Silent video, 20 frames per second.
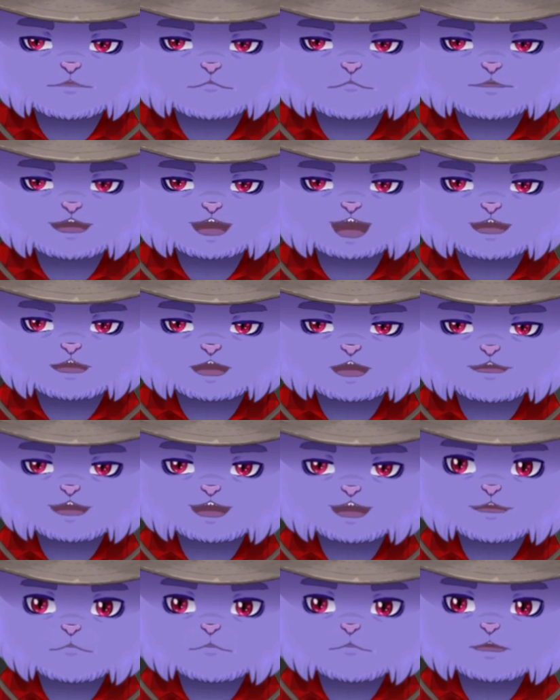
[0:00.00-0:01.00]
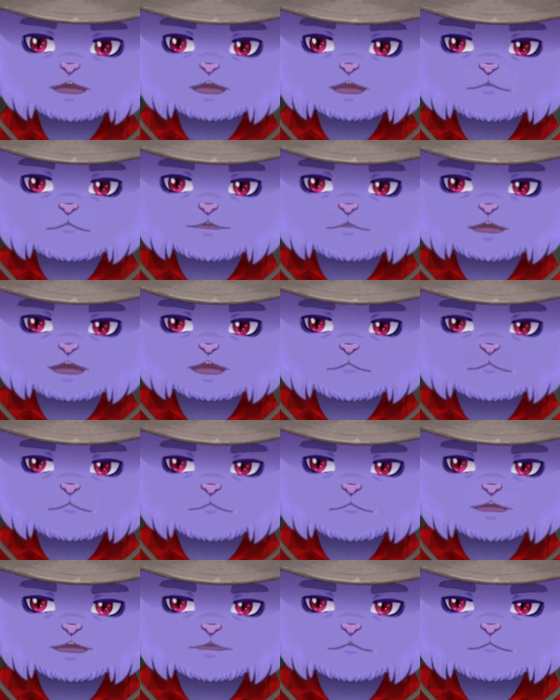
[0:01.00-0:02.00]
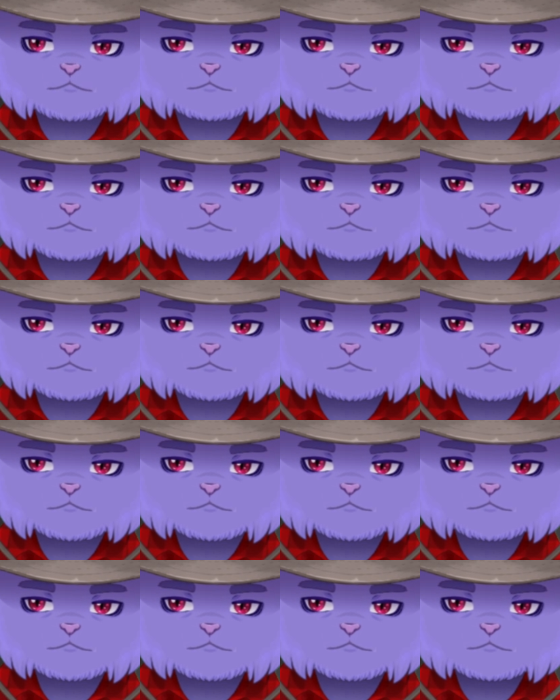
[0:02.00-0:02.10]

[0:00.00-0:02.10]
Overly complicating things